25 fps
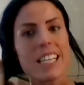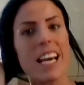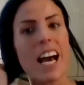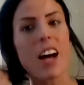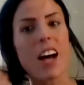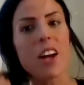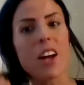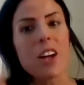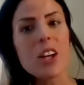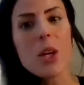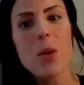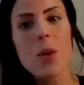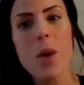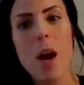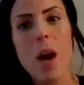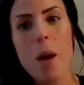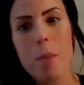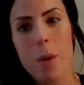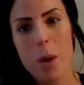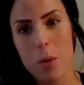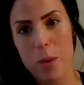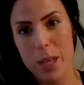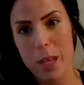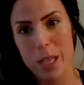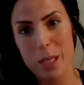tell you
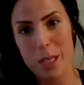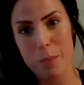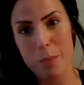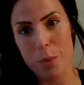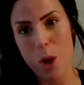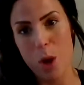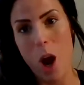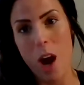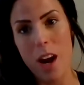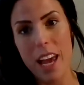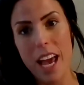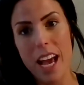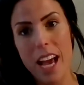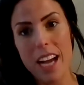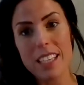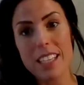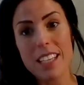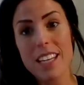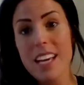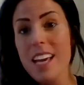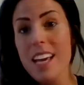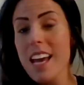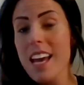about this product.